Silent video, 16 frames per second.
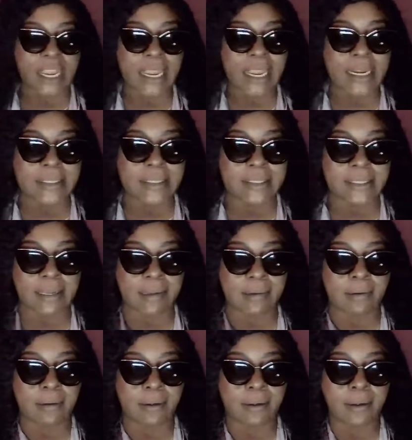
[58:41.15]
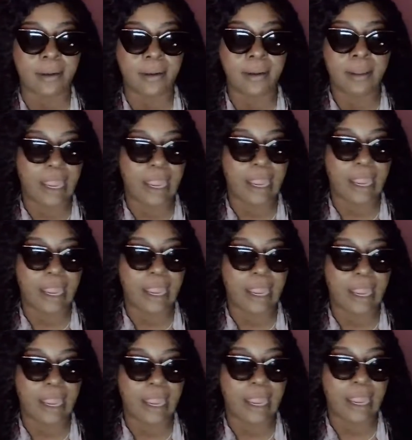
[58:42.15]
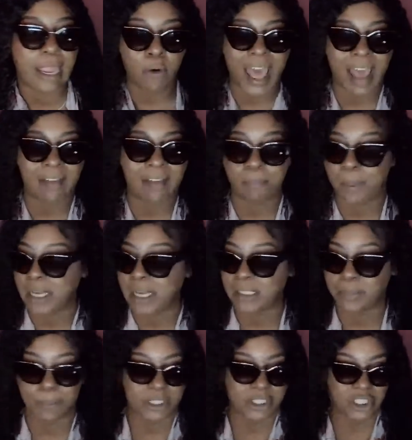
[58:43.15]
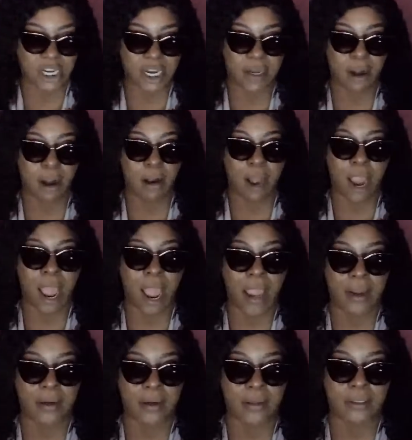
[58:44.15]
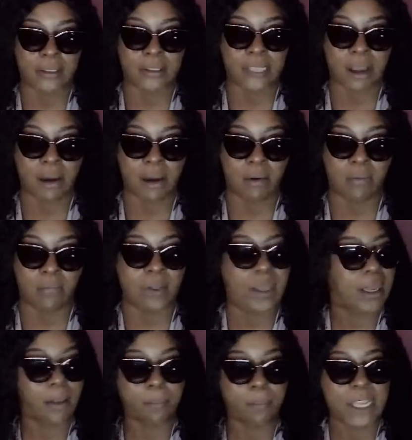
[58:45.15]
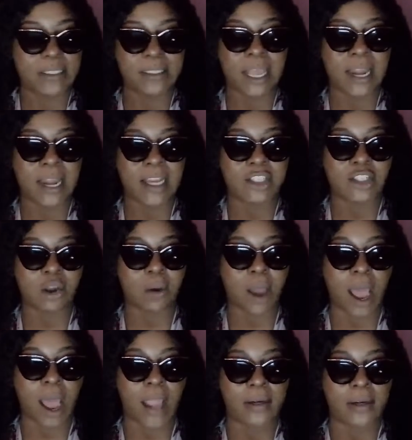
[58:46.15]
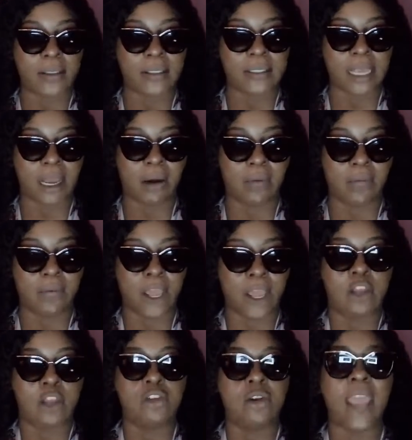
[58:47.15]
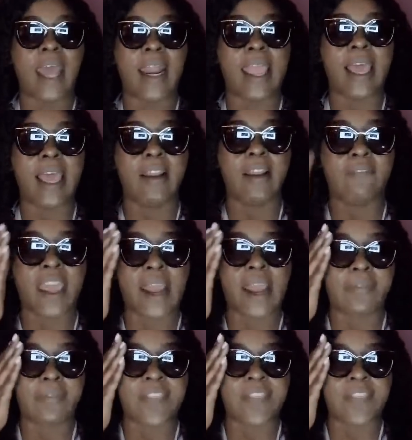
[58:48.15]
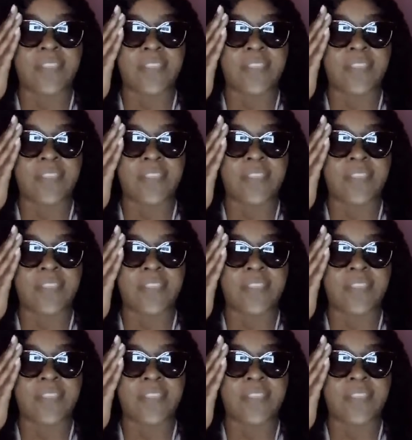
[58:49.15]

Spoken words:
of Hennessy and smoke 5 blunts, but she in her higher self. Bitch, that ain't your higher self. You got to elevate out